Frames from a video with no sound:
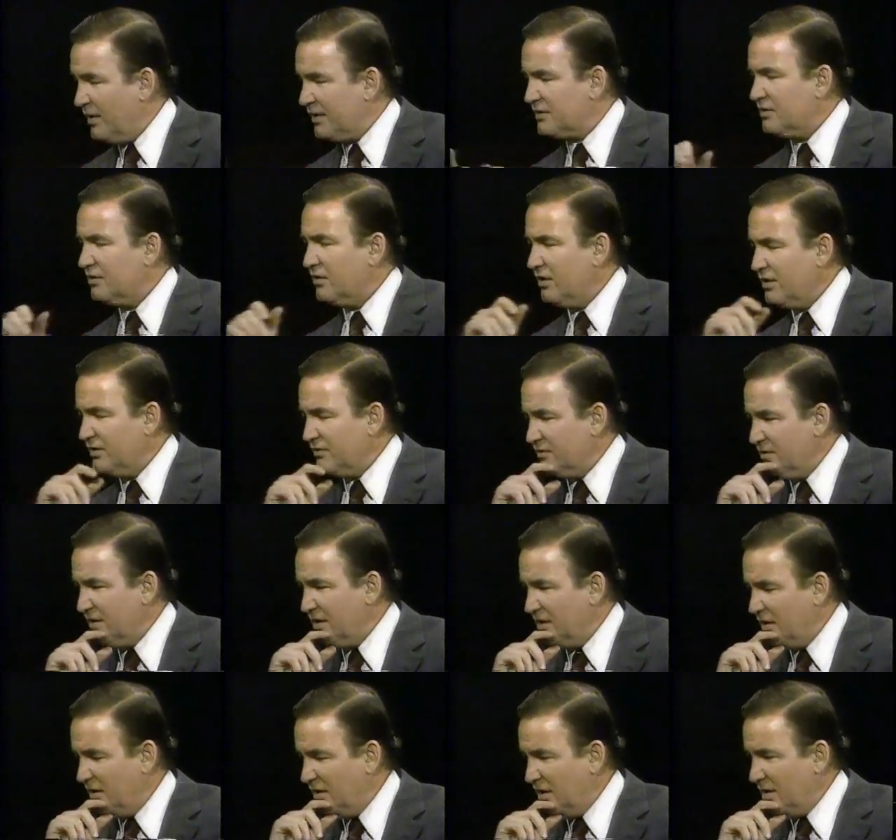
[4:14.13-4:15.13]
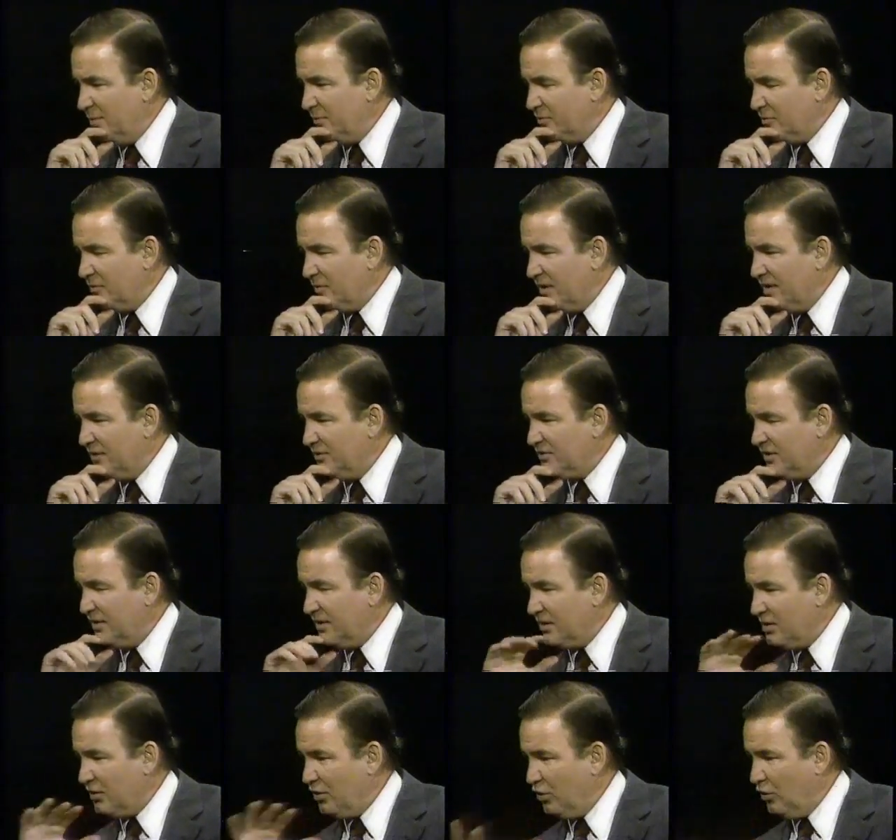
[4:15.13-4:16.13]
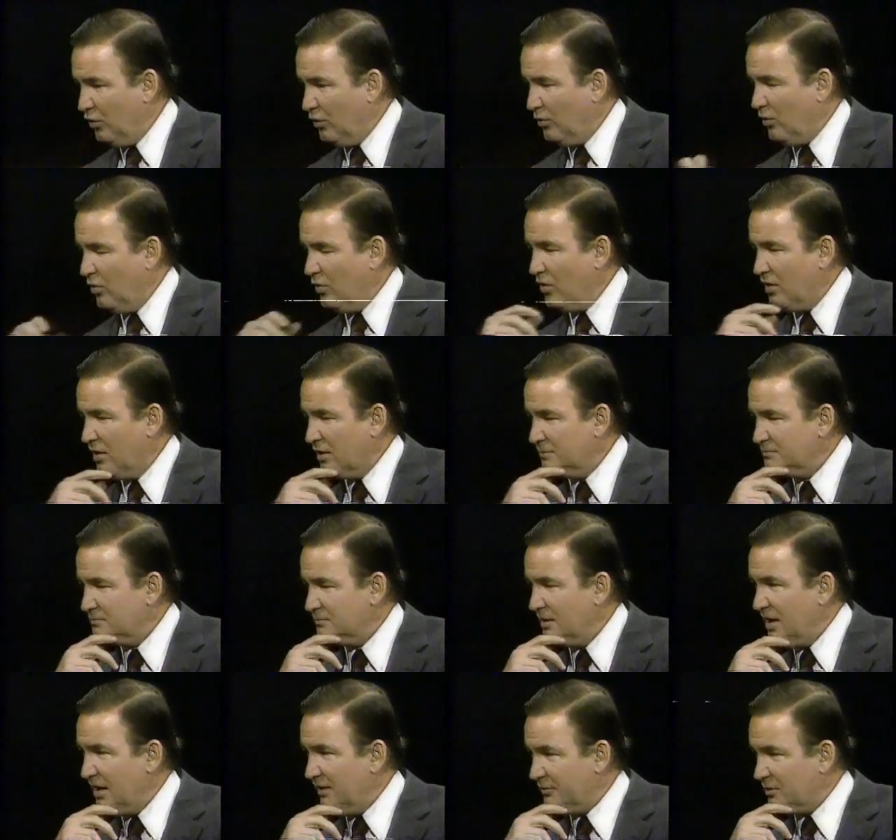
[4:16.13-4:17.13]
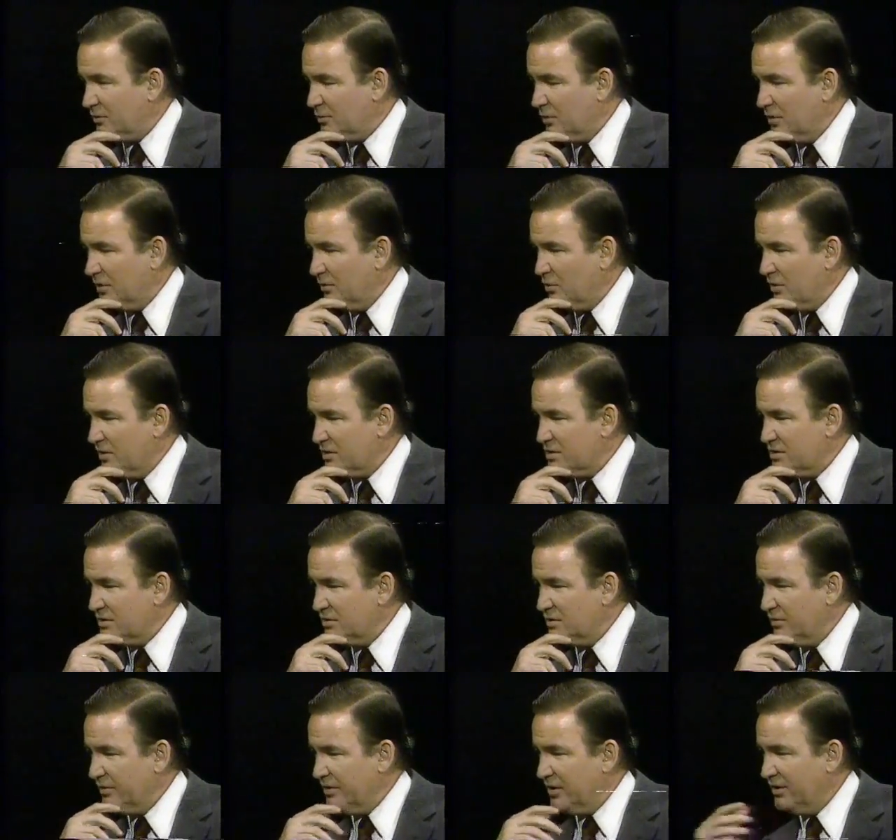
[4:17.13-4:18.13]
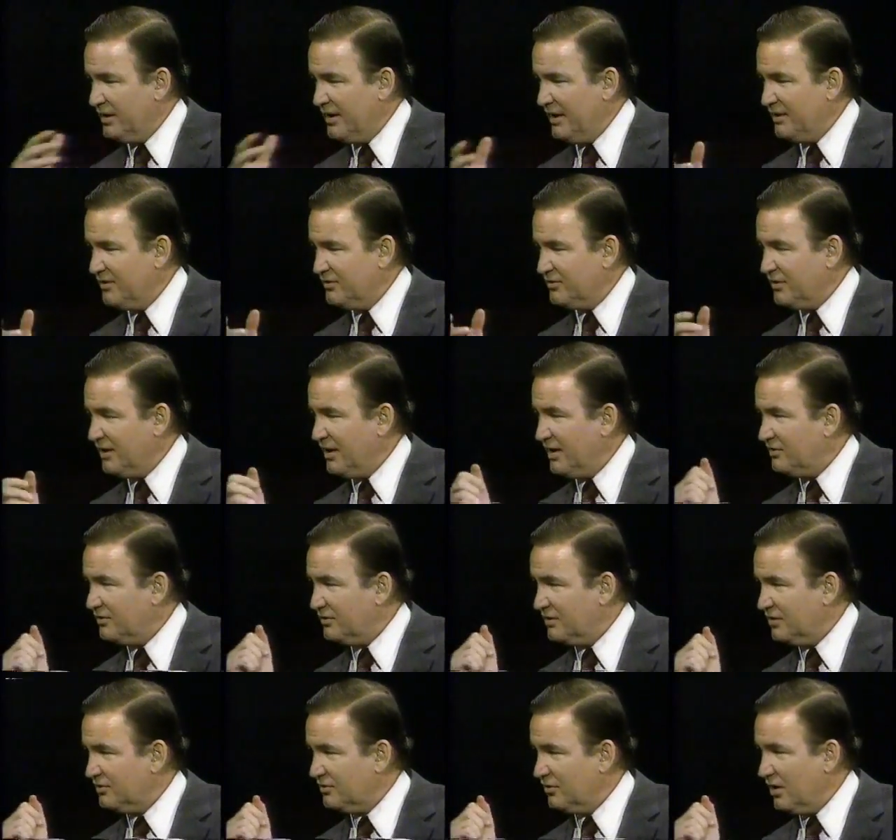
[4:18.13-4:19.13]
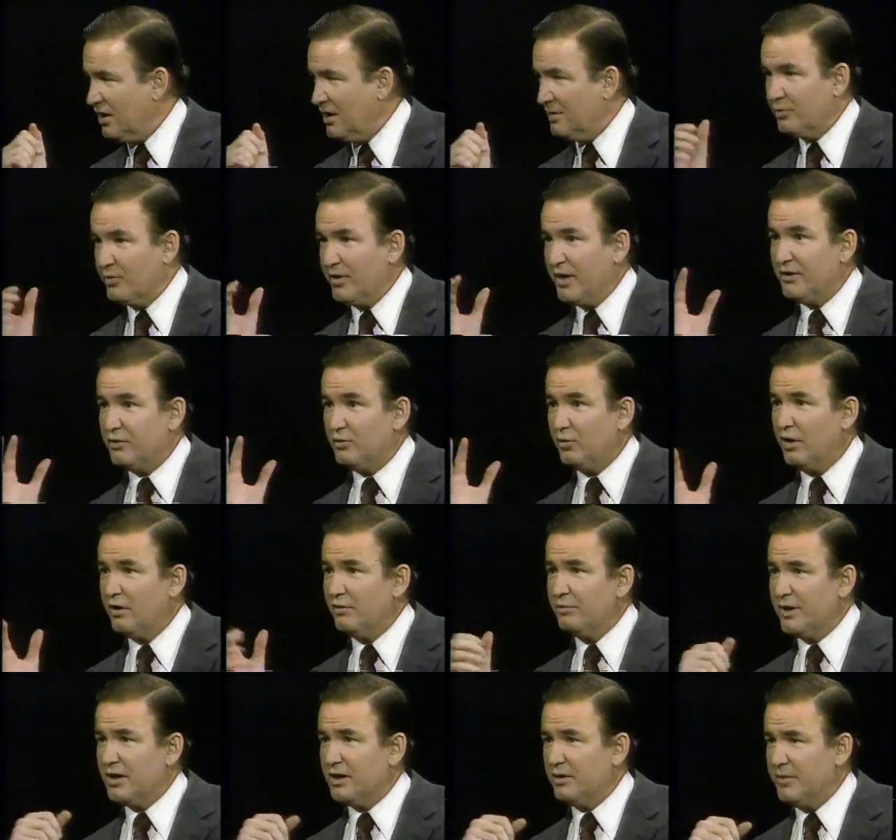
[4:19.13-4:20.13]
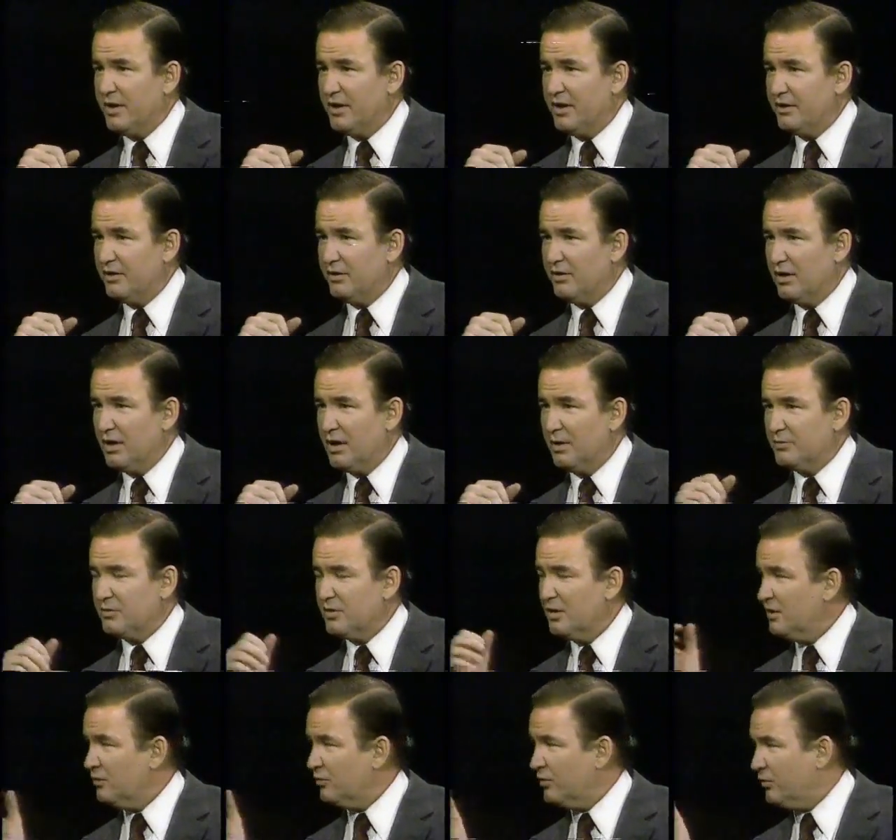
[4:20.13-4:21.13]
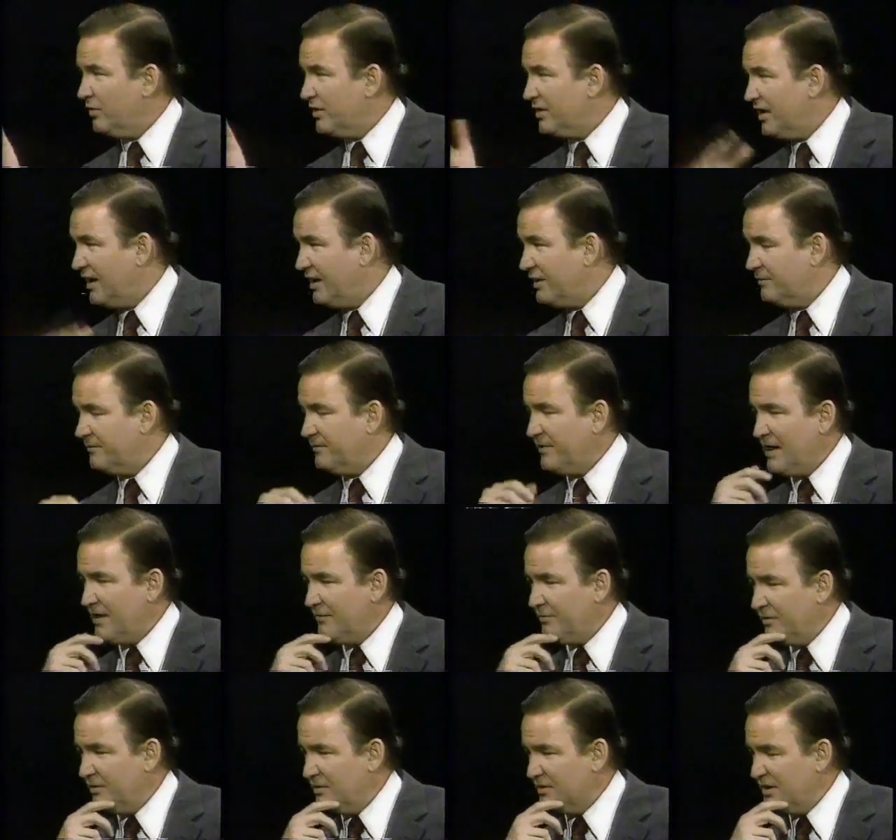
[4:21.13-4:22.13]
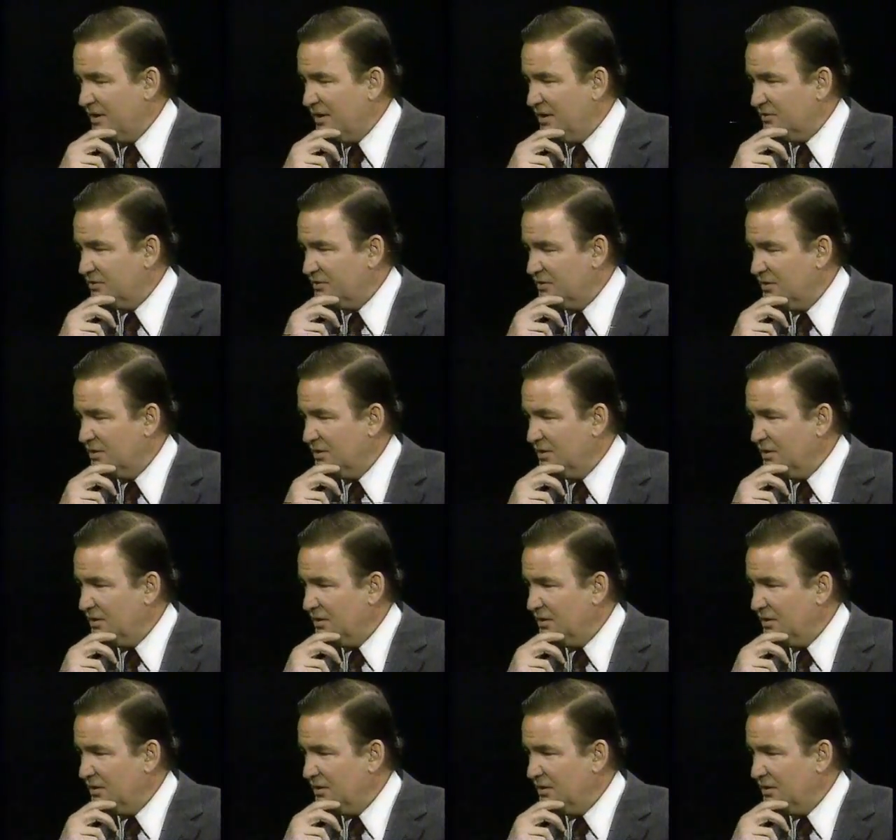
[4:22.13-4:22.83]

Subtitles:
What caused the arms race and the Cold War after World War II, when the United States disarmed, we had 12 million men under arms. We went down to 500,000.